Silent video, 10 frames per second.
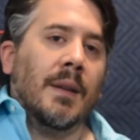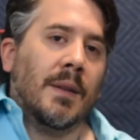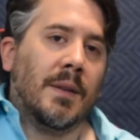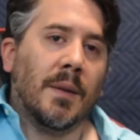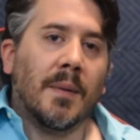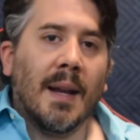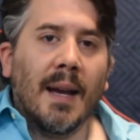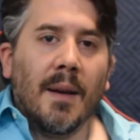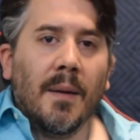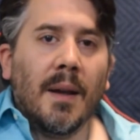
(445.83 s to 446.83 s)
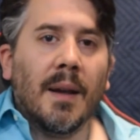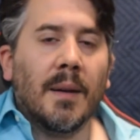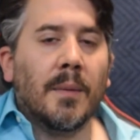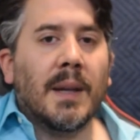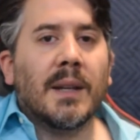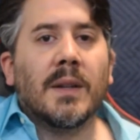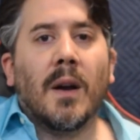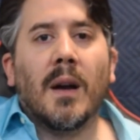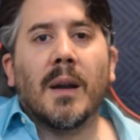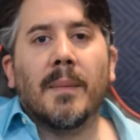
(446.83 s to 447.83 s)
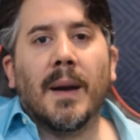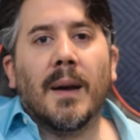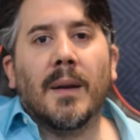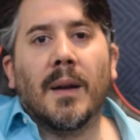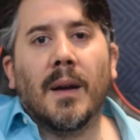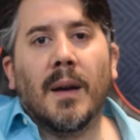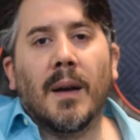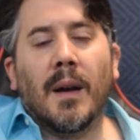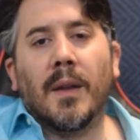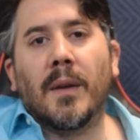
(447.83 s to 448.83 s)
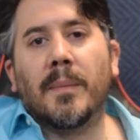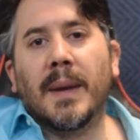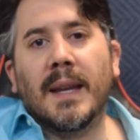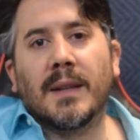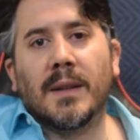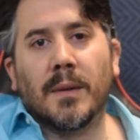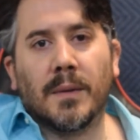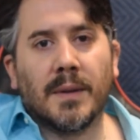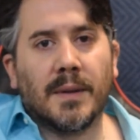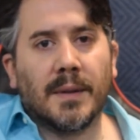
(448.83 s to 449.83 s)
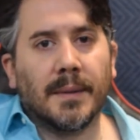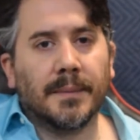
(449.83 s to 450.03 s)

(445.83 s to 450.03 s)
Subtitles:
So now we could talk about other bass notes.